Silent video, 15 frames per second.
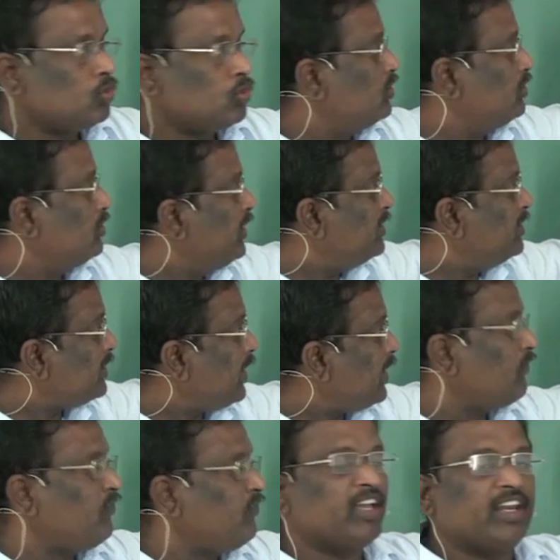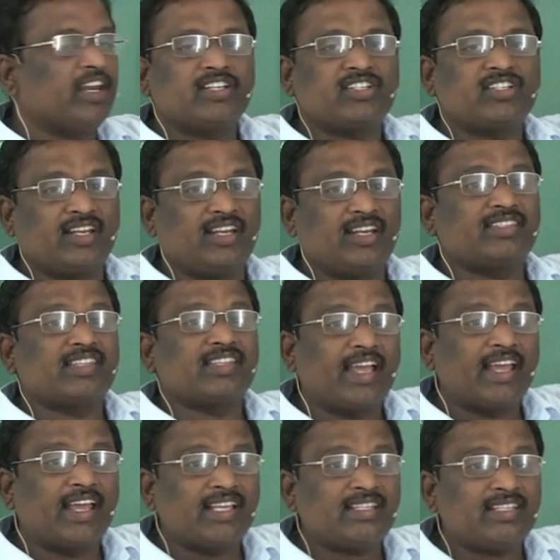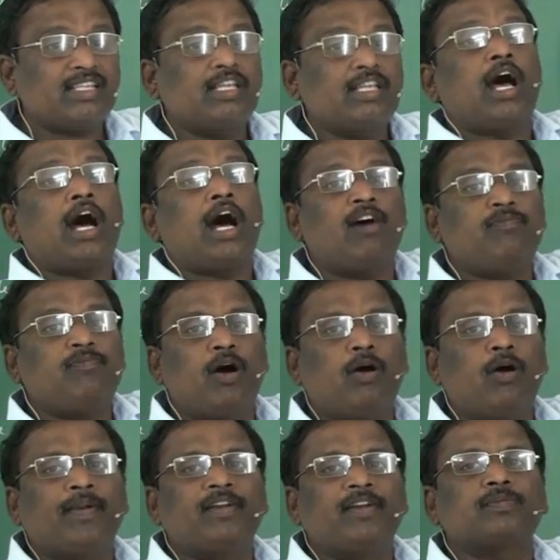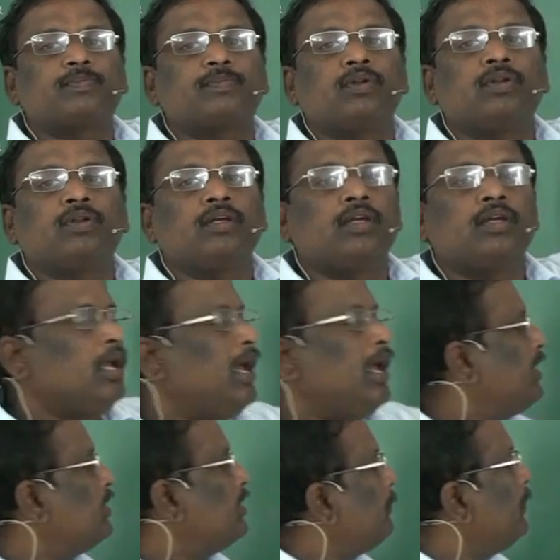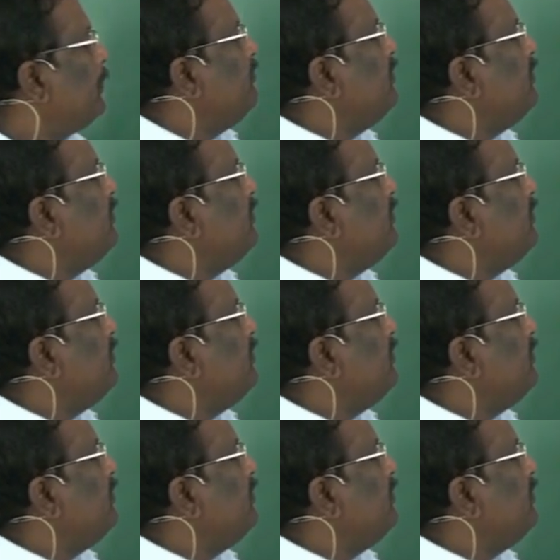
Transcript: So this configuration is against Aufbau principle, and the